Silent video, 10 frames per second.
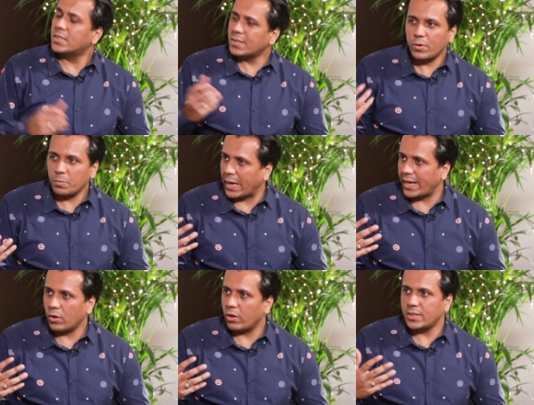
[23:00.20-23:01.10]
Just for
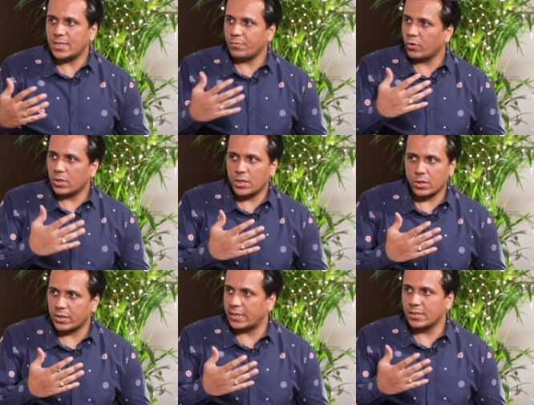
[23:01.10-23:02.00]
my knowledge and for the
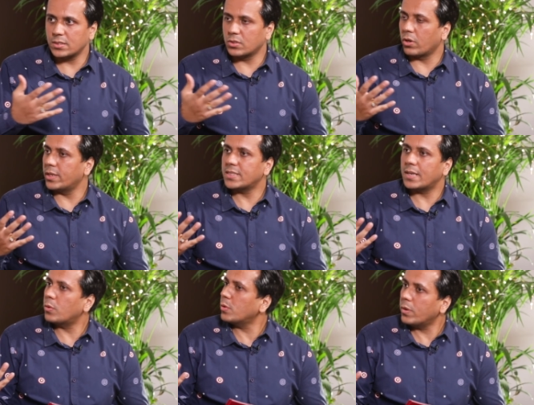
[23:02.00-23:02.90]
reader's knowledge,
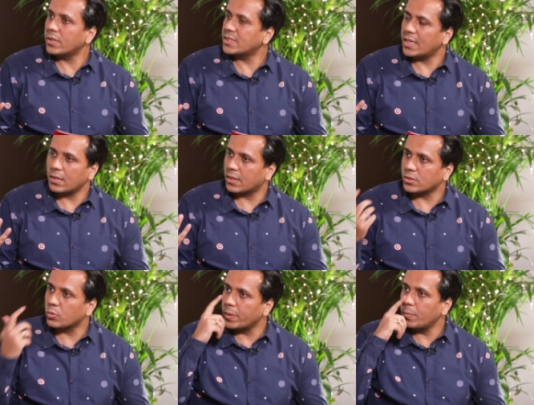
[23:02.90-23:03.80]
I want to understand
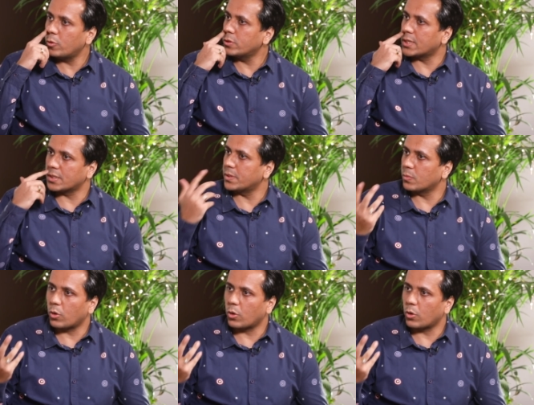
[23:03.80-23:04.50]
the Supreme Court judgment.